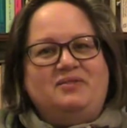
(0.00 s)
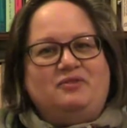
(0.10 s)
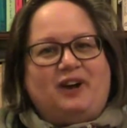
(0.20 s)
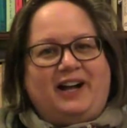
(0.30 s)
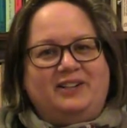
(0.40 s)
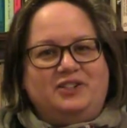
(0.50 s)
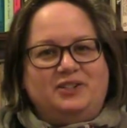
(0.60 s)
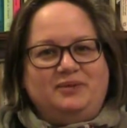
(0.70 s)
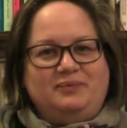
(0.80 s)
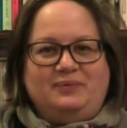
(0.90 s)

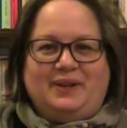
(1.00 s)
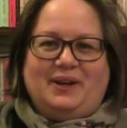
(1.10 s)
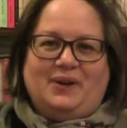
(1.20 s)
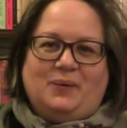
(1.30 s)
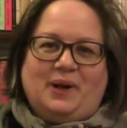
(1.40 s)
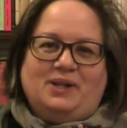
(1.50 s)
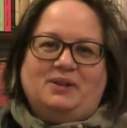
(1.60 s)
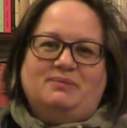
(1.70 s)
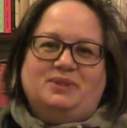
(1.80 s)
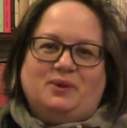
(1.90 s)
Faoilleach,
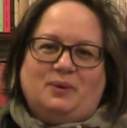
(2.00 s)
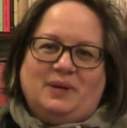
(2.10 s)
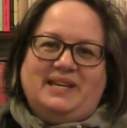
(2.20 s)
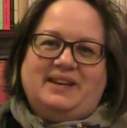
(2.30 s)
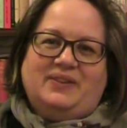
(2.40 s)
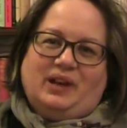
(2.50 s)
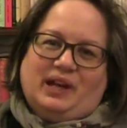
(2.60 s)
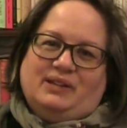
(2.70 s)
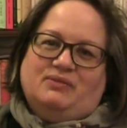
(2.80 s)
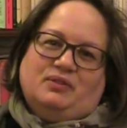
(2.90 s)
welcome to a week in the
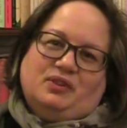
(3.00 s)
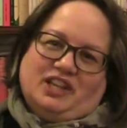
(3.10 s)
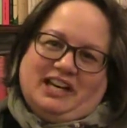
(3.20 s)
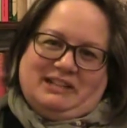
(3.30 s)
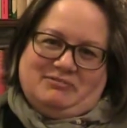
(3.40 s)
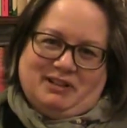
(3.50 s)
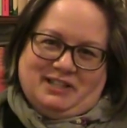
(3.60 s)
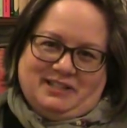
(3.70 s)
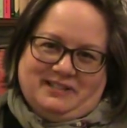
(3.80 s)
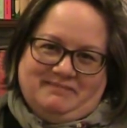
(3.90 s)
life of a Gaelic
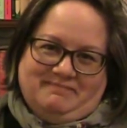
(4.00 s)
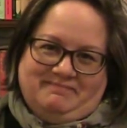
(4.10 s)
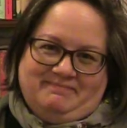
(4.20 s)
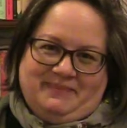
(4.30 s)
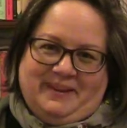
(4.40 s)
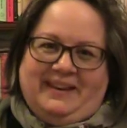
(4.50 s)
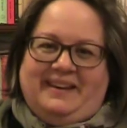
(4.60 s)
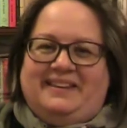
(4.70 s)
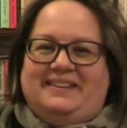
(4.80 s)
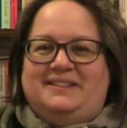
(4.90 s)
writer.
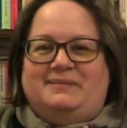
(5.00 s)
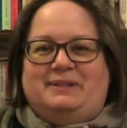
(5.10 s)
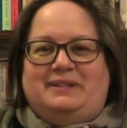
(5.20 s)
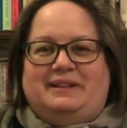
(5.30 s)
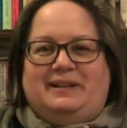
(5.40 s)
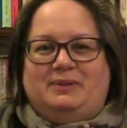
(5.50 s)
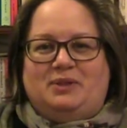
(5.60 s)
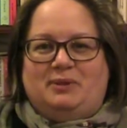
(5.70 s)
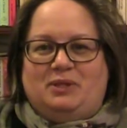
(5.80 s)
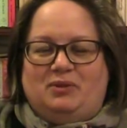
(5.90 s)
This week I'm going to
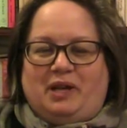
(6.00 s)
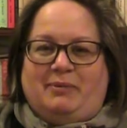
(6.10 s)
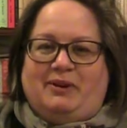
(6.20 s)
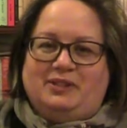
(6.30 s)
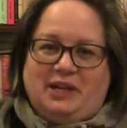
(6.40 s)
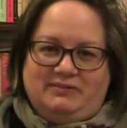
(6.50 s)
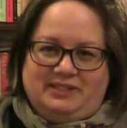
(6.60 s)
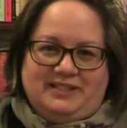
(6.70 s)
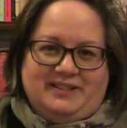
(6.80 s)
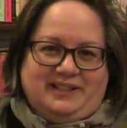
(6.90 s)
be talking about cover
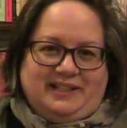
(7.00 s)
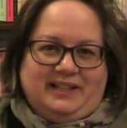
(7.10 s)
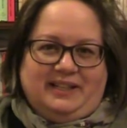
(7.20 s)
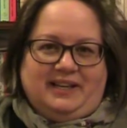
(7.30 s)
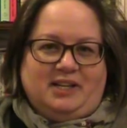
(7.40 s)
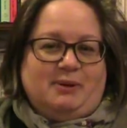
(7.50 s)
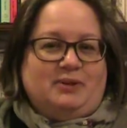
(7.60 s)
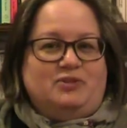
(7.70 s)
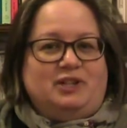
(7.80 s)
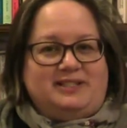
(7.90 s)
design and
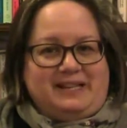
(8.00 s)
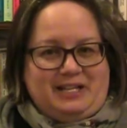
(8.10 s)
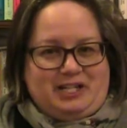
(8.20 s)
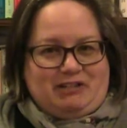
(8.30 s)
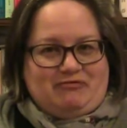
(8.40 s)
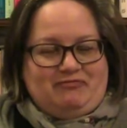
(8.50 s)
about translation.